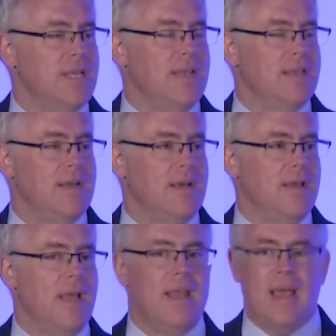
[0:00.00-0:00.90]

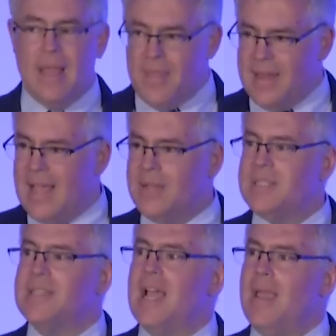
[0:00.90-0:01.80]
And I think now's
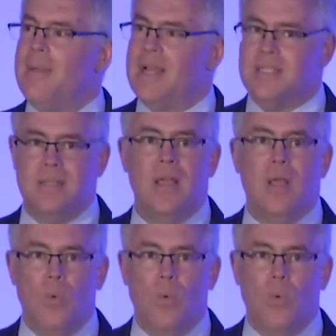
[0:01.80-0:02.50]
the time, as